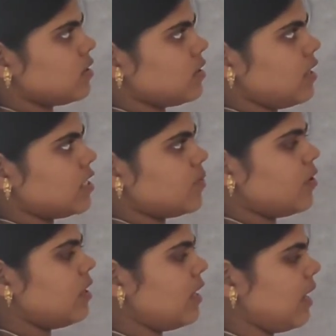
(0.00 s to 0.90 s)
There is a
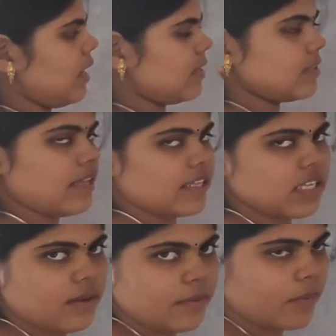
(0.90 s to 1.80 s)
point and another there is
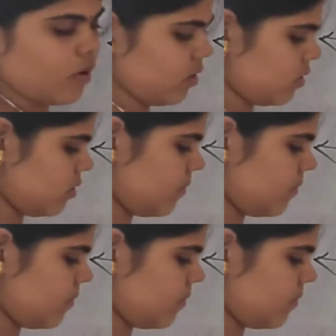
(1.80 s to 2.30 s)
a point.